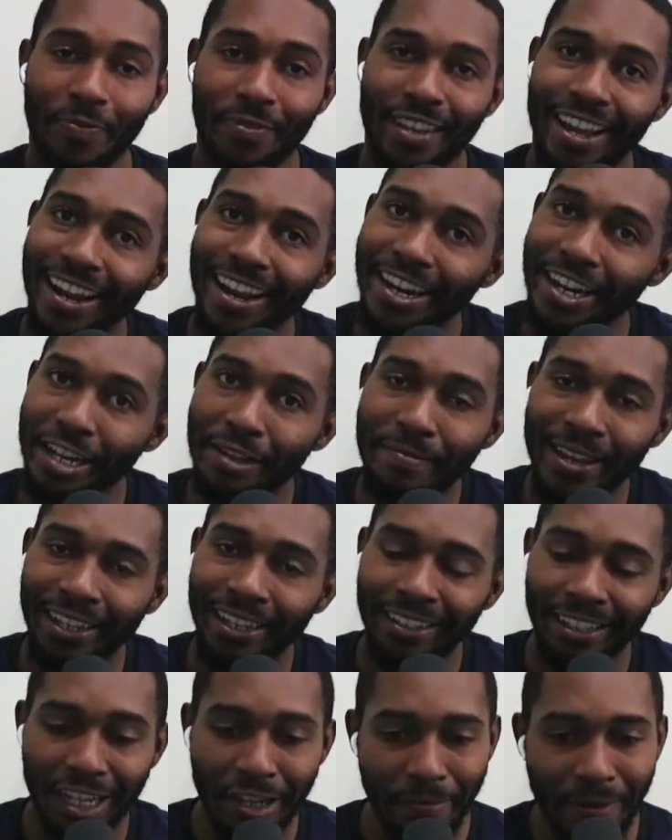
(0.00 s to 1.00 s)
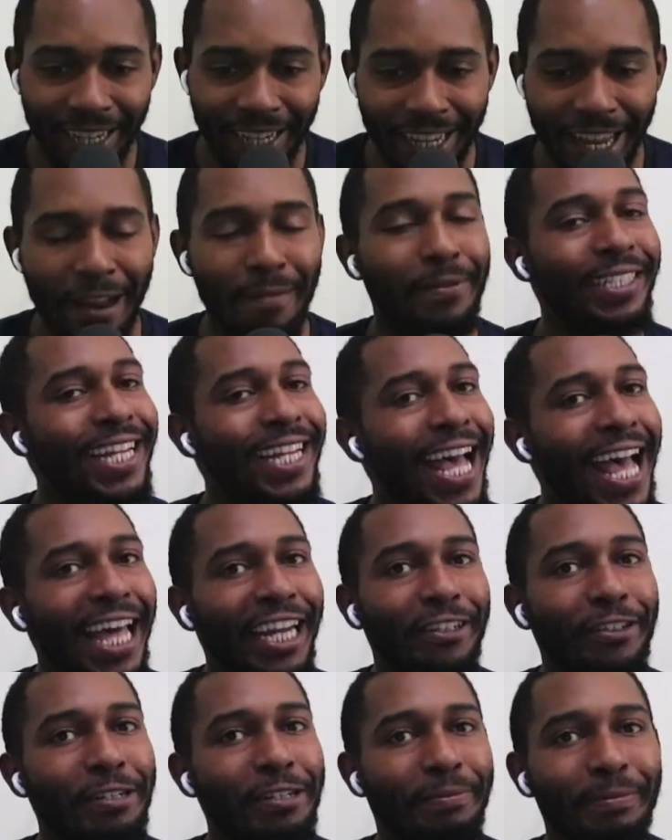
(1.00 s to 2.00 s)
All right, man, look, my camera died
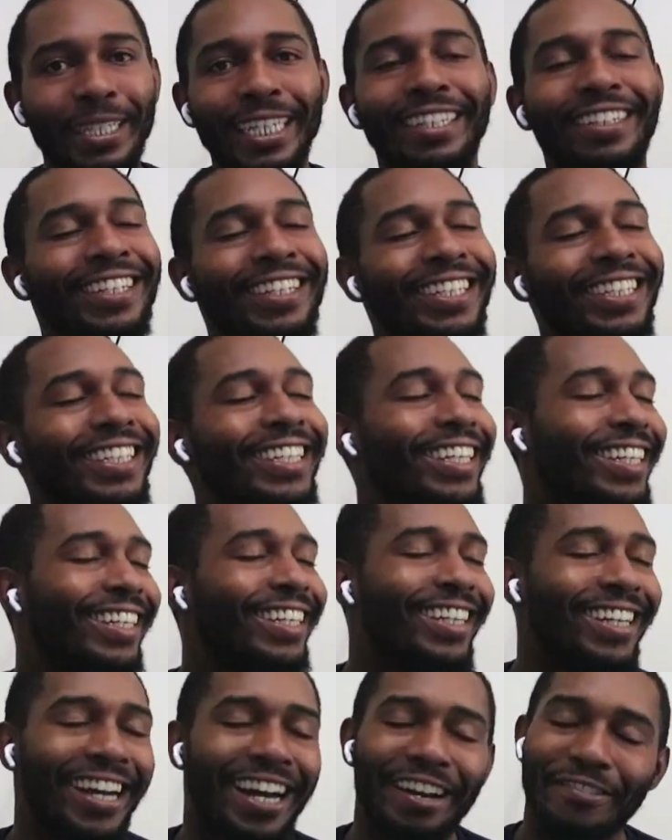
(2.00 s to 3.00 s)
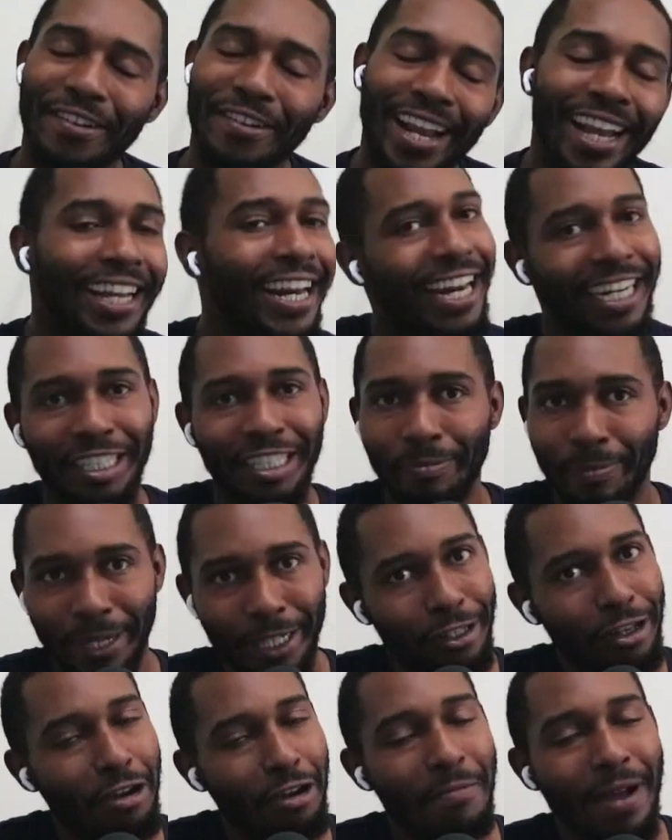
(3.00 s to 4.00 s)
on me. I ran out of
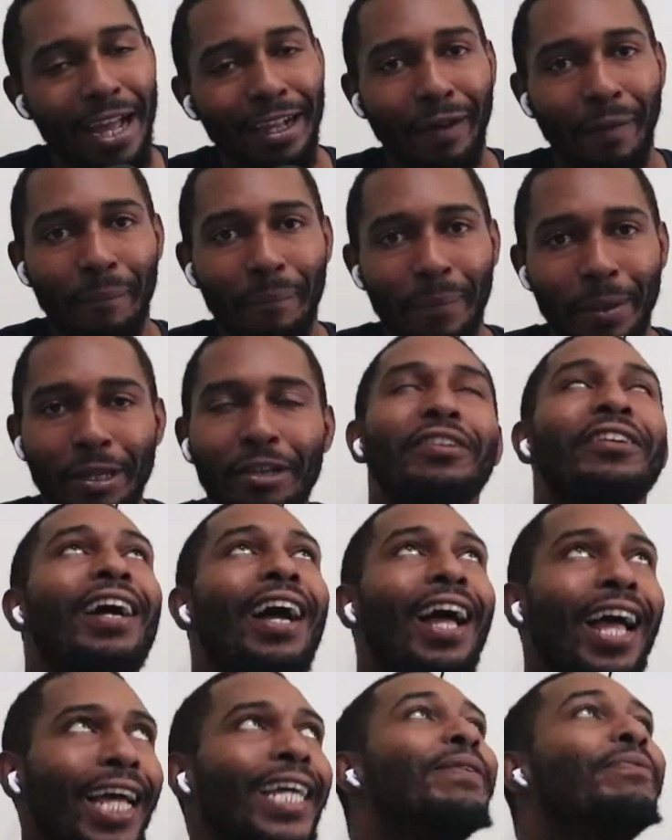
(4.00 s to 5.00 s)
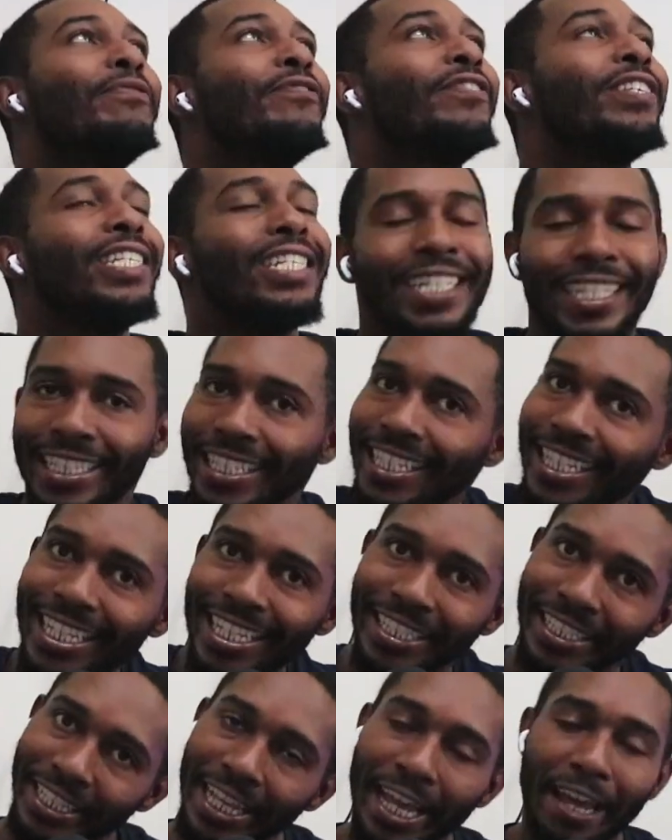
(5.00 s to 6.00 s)
space on my computer. Obviously,
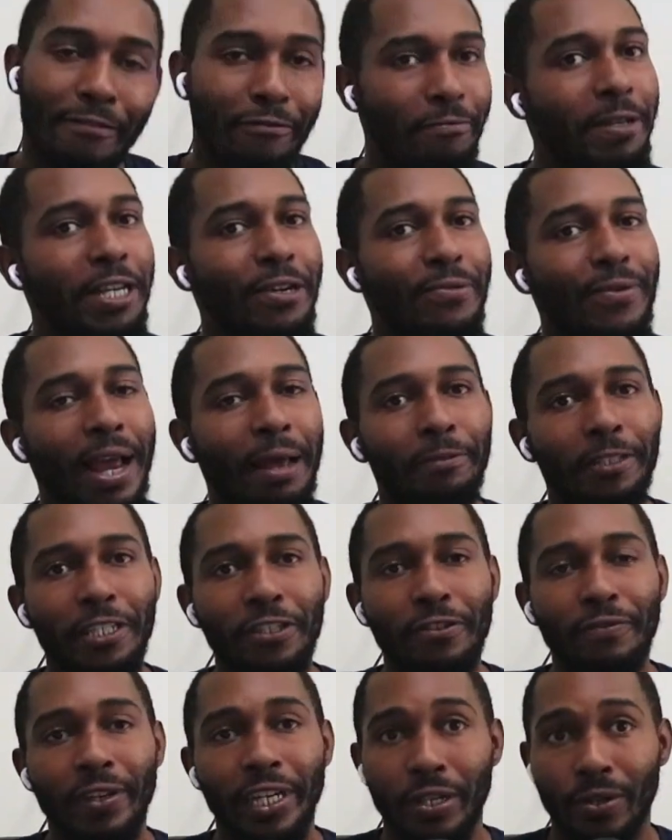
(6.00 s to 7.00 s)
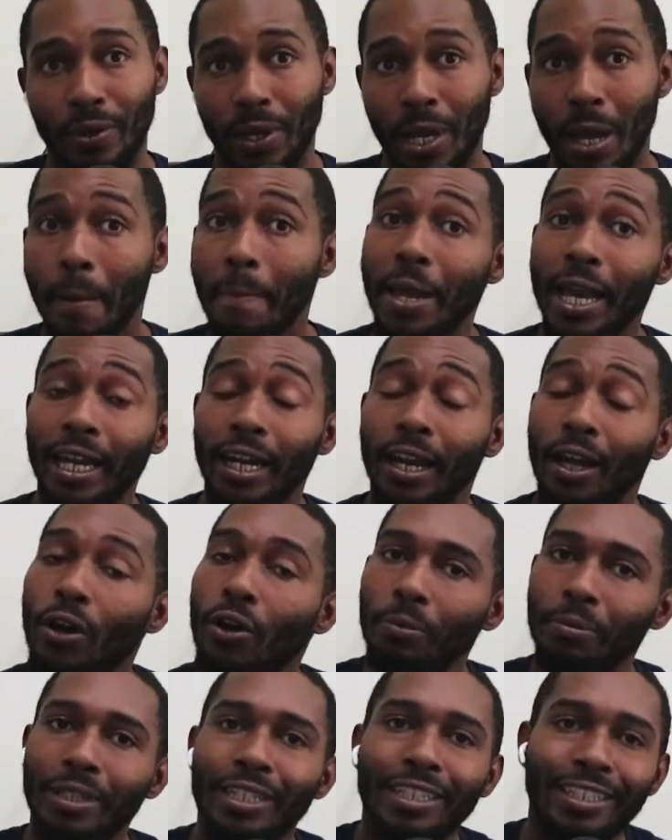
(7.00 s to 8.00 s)
it's time for me to wrap this video up, man. I
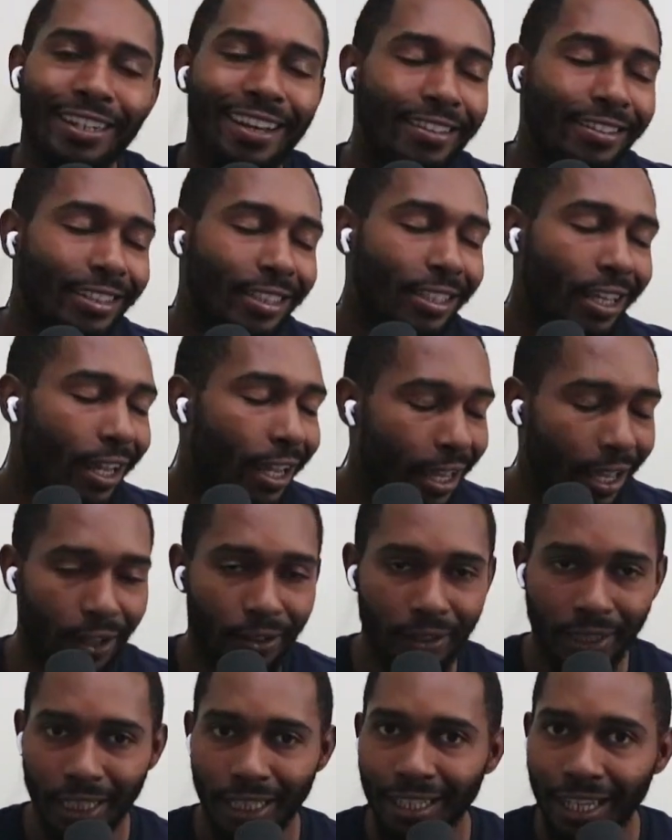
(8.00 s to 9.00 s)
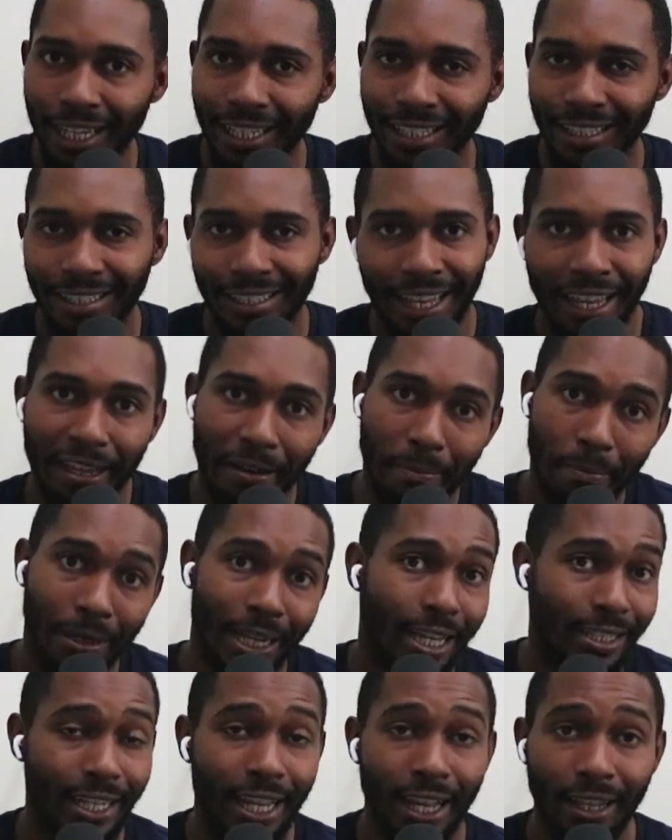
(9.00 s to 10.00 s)
hope that y'all staying healthy and staying
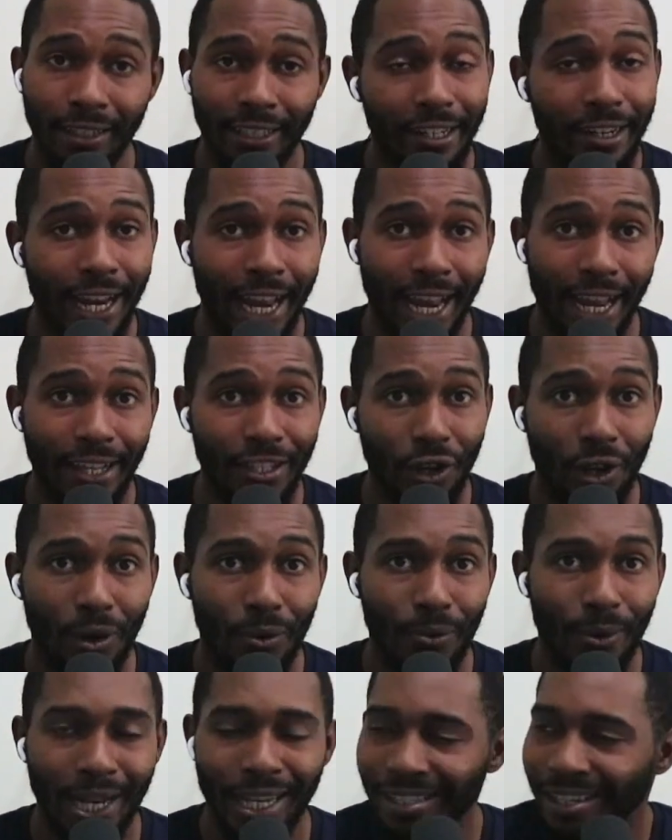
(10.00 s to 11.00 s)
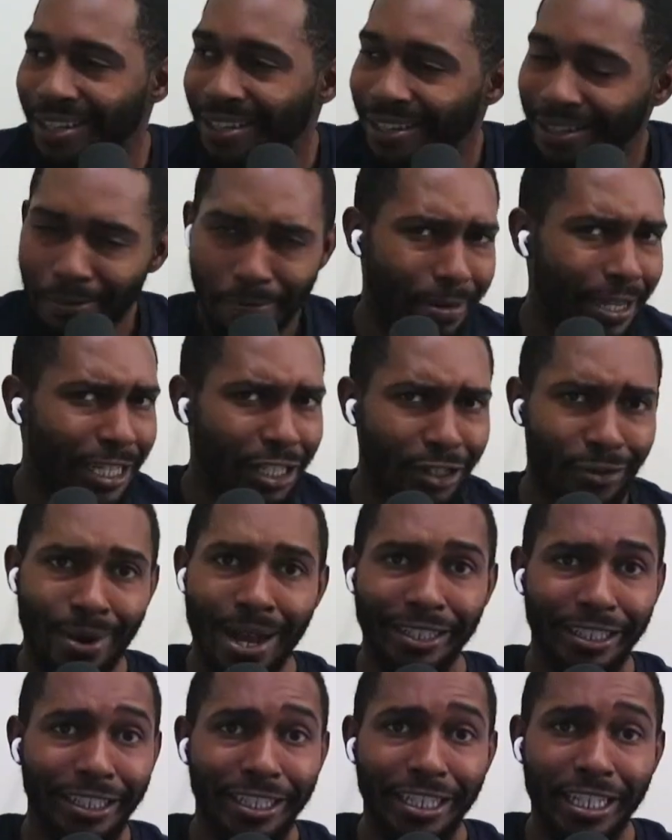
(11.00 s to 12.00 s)
blessed out there. As always, binge
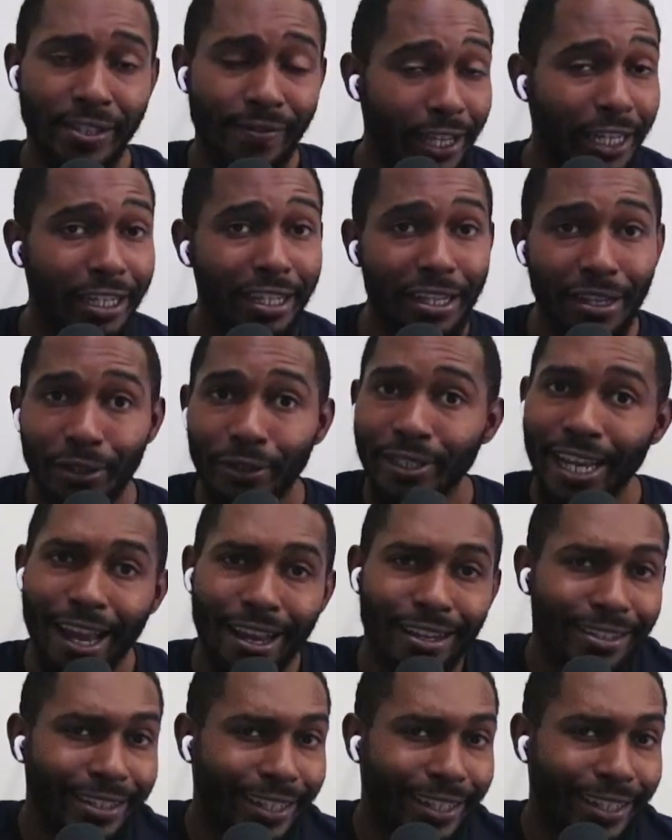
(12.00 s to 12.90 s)
watch these videos, guys.